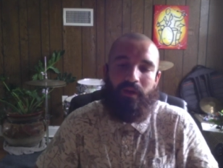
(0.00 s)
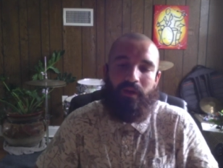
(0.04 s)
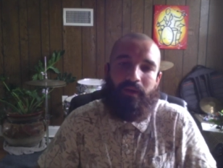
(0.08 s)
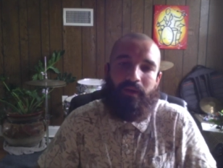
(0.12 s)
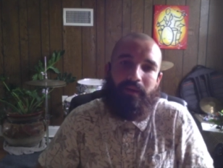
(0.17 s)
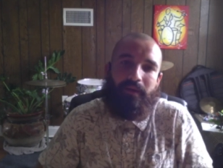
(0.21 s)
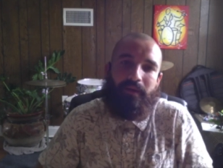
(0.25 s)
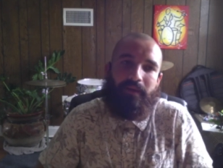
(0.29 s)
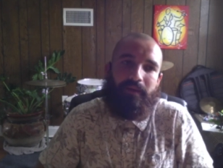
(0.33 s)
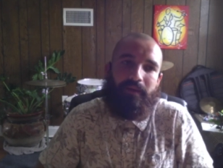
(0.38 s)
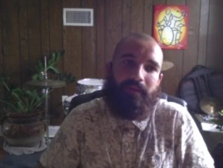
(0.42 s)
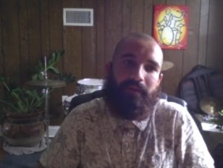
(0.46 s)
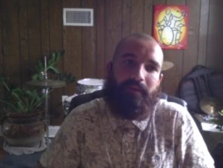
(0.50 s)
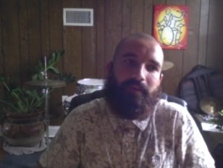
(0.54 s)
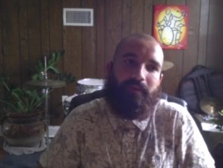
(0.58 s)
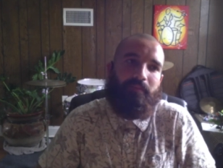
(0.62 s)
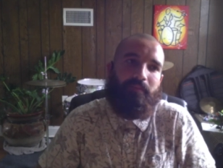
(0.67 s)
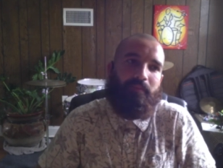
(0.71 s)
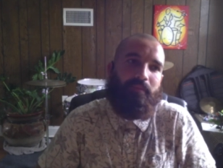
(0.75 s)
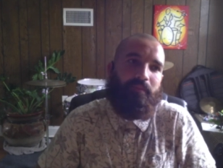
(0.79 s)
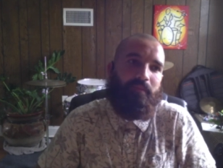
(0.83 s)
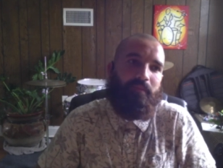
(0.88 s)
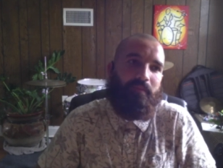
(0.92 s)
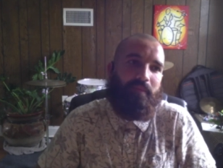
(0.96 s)

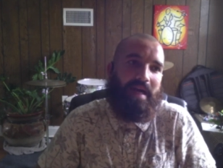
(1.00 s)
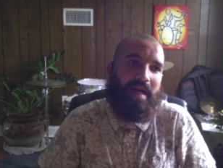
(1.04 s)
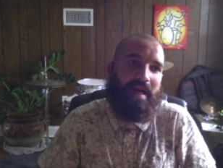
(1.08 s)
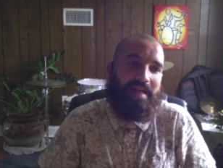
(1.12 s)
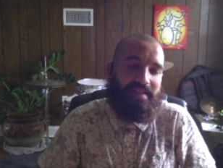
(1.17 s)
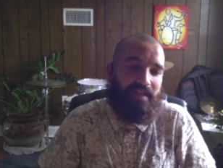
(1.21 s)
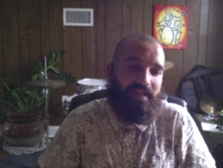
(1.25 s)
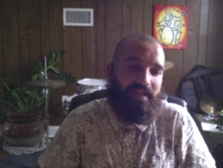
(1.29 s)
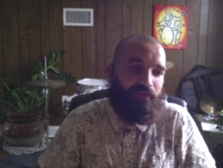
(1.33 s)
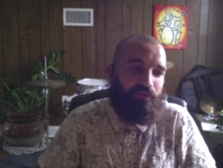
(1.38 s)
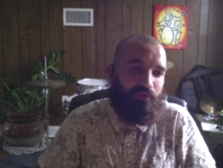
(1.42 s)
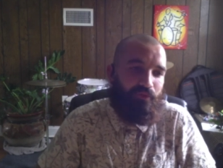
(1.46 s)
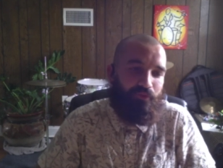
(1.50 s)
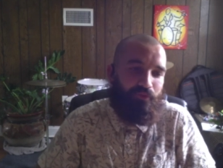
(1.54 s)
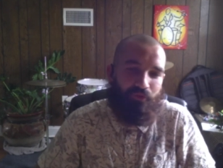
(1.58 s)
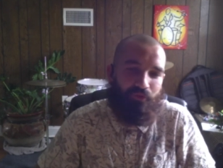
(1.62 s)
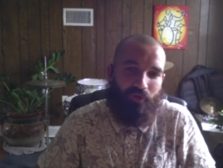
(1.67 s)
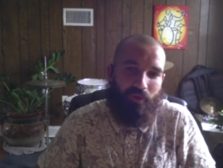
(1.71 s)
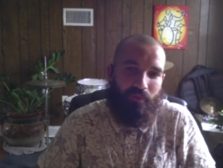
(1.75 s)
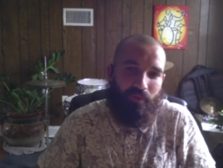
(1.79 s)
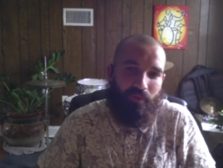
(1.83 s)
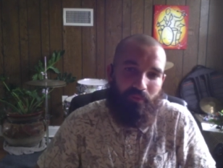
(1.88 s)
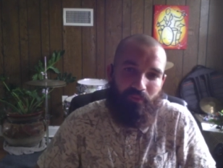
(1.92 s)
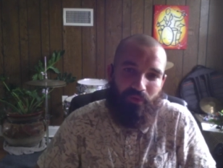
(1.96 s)
Um, I did do
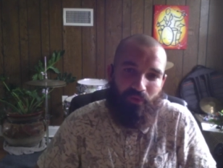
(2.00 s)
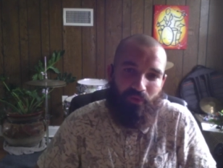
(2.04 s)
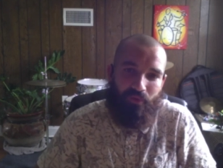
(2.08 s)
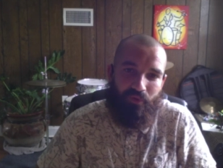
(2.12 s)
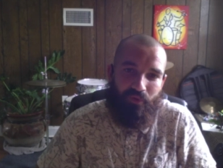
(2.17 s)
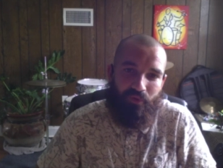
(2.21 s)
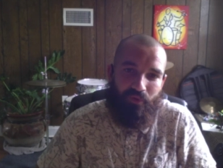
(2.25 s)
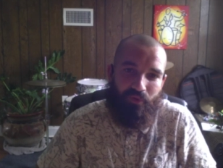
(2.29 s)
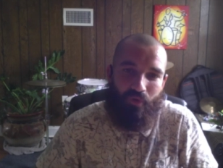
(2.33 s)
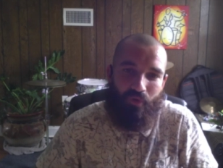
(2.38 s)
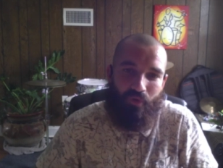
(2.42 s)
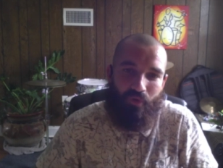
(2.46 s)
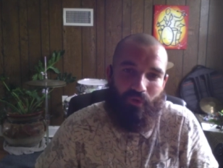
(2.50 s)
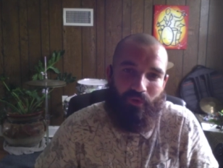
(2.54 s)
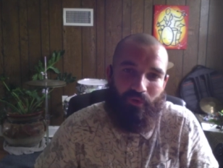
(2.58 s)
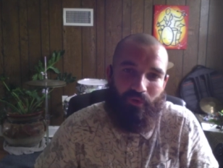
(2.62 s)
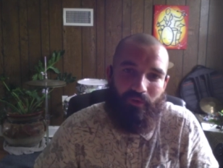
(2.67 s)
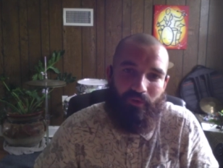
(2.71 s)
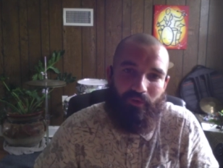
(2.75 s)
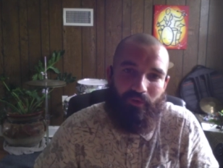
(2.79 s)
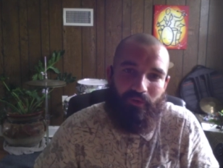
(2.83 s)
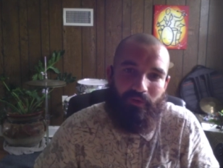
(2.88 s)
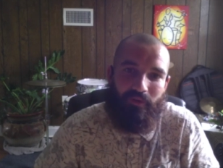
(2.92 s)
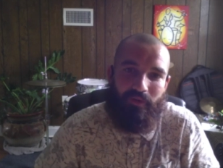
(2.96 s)
drum and bugle
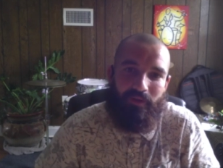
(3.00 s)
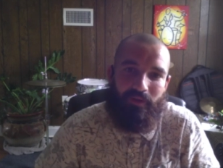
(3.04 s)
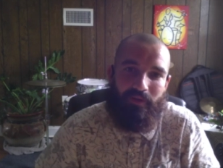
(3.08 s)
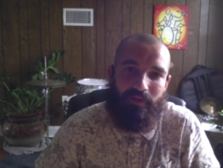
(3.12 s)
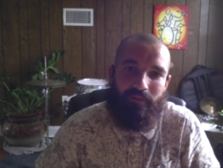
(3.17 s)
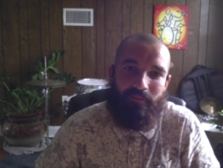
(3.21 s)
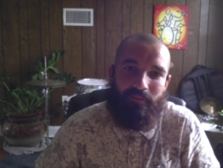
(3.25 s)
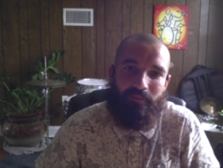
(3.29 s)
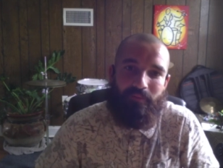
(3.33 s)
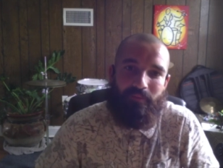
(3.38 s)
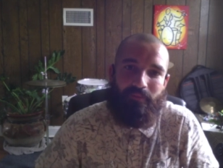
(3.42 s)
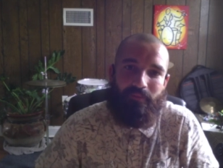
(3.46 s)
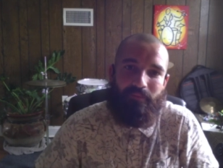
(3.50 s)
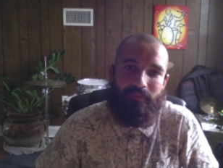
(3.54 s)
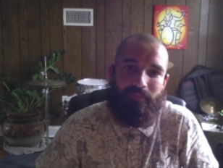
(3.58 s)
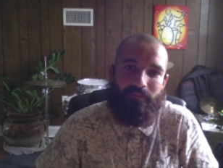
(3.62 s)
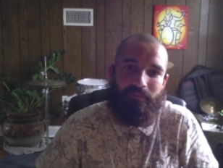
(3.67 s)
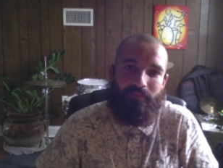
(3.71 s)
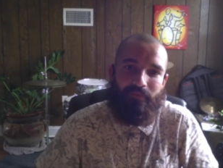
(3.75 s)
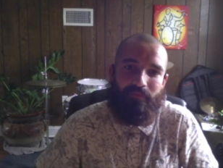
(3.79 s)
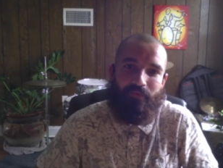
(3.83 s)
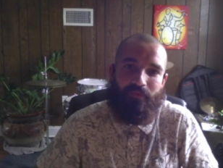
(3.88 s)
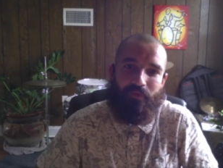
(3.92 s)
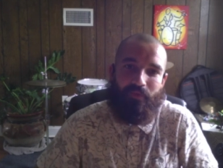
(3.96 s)
corps um, mm.
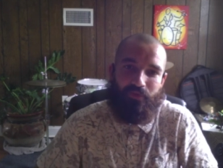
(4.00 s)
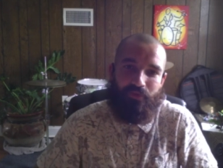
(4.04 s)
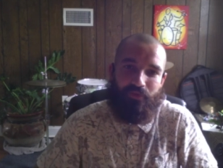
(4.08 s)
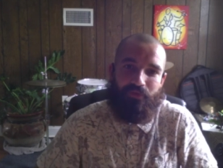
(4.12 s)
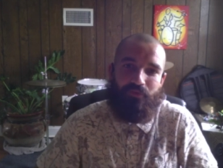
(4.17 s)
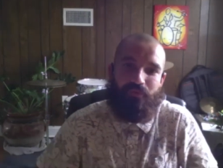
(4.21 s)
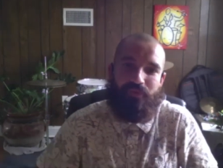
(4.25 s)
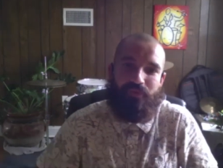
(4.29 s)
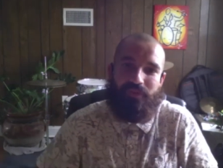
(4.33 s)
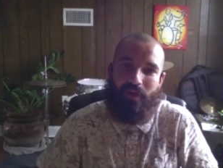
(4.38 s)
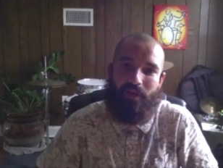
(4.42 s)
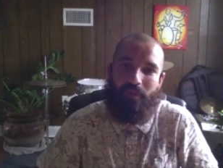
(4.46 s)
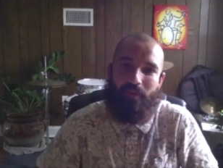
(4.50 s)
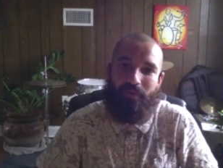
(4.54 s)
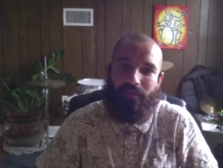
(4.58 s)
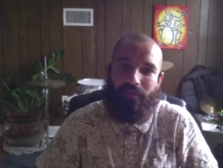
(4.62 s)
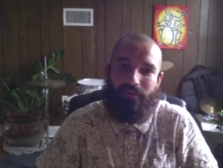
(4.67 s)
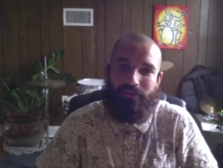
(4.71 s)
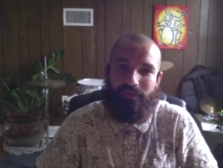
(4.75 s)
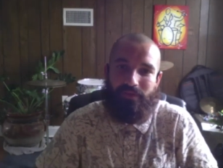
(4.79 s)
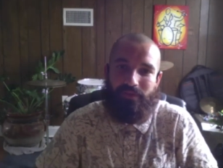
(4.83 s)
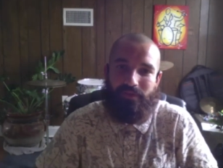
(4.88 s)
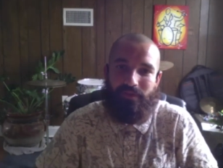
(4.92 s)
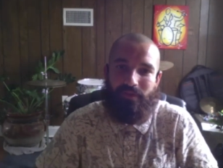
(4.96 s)
for two
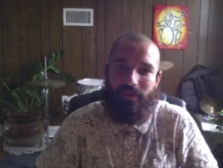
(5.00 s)
summers